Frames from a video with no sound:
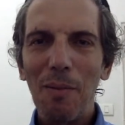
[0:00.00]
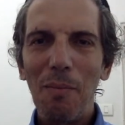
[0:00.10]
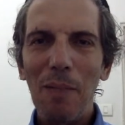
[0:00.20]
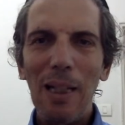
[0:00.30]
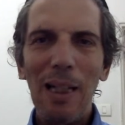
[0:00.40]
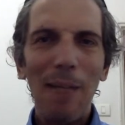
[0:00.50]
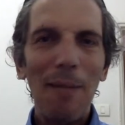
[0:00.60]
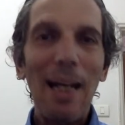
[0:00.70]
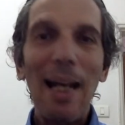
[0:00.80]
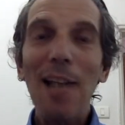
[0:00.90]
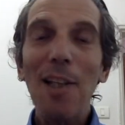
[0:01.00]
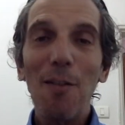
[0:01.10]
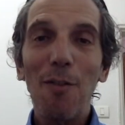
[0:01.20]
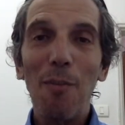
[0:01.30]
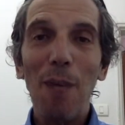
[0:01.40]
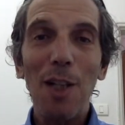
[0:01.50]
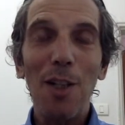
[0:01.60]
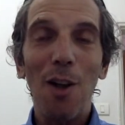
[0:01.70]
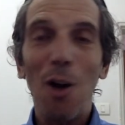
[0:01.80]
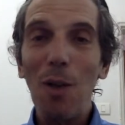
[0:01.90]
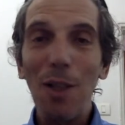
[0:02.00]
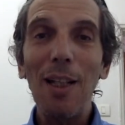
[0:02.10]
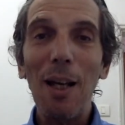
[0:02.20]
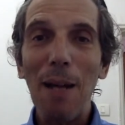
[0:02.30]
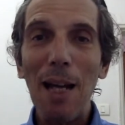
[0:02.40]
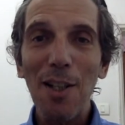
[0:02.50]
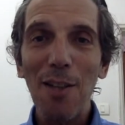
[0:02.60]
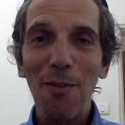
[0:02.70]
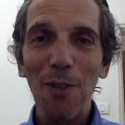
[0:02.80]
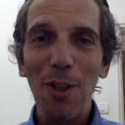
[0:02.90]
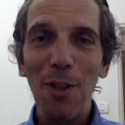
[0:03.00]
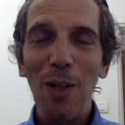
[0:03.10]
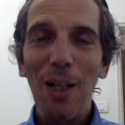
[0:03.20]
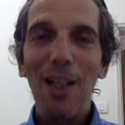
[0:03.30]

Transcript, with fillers: Meaning, I'm not asking for much. The only thing I'm asking for you